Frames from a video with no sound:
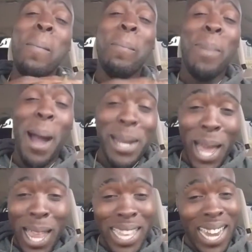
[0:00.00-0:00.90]
Bun
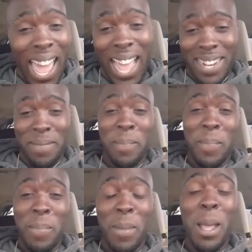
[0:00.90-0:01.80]
all of that.
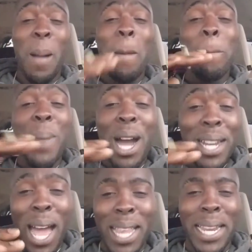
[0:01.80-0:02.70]
Bun
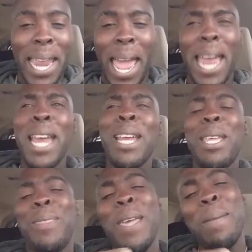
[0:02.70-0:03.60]
all of that. You
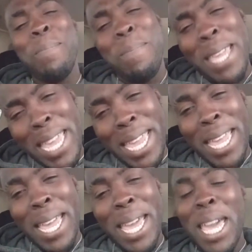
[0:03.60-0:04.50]
think
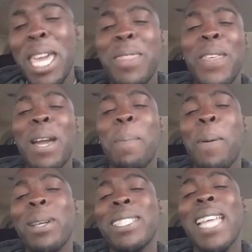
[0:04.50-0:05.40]
a
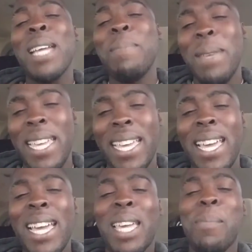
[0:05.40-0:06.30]
person like me
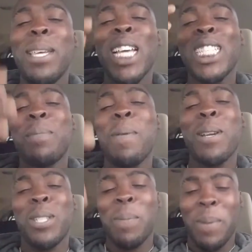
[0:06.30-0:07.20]
can be a
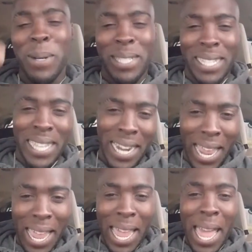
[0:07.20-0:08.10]
spiritual person
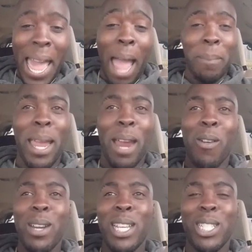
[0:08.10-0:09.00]
today and
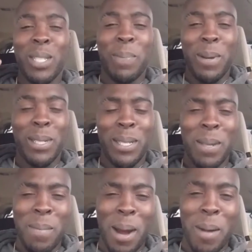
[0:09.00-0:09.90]
religious person
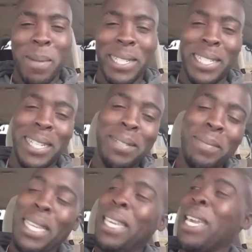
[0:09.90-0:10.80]
tomorrow, Richard?
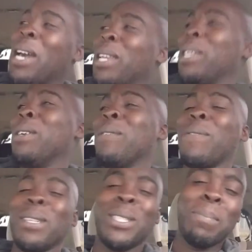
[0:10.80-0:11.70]
Yo, the
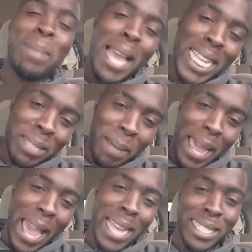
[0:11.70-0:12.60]
universe will blast my
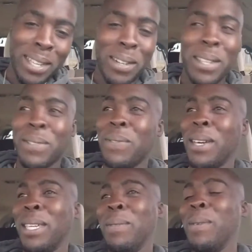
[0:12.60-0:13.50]
ass out of this
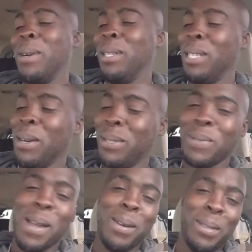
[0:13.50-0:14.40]
fucking world, yo. What's
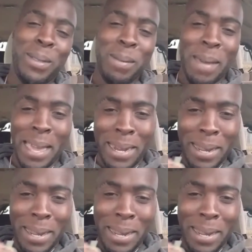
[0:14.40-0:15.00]
wrong with you, man?